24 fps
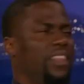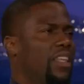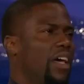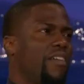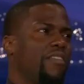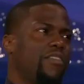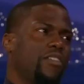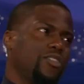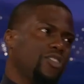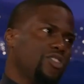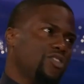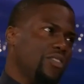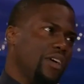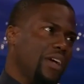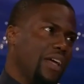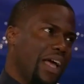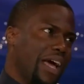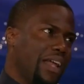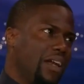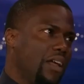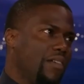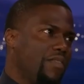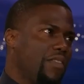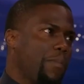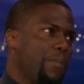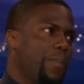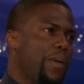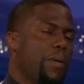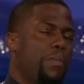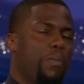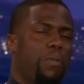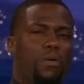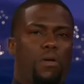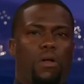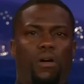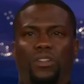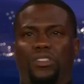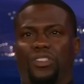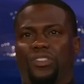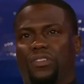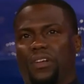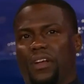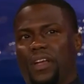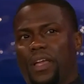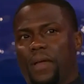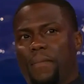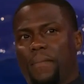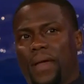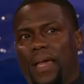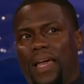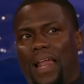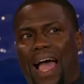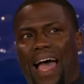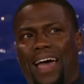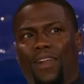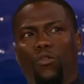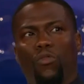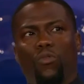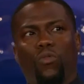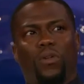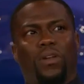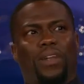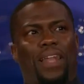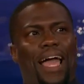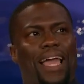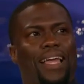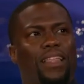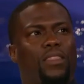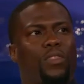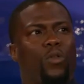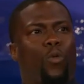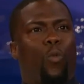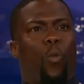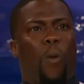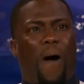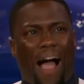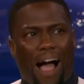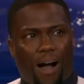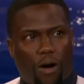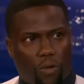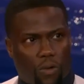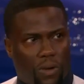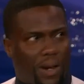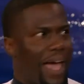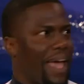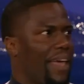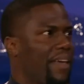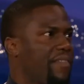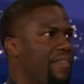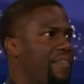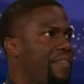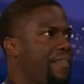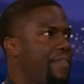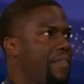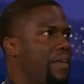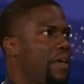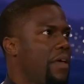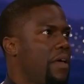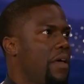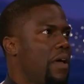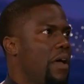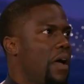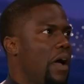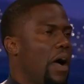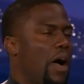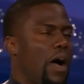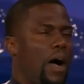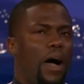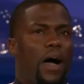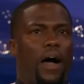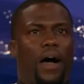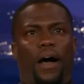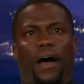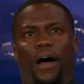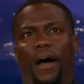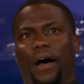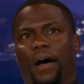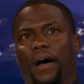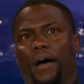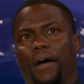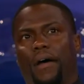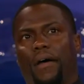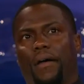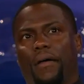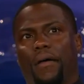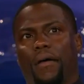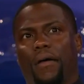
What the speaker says: love Australia. I love the people in Australia, man. I don't like the wildlife. I